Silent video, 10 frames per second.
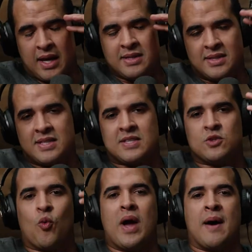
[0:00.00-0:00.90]
this is the
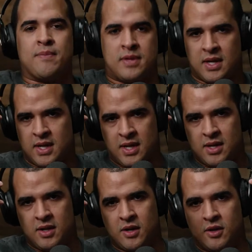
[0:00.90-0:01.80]
way I'm thinking it,
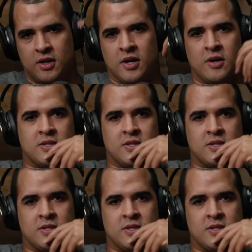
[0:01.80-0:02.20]
you know?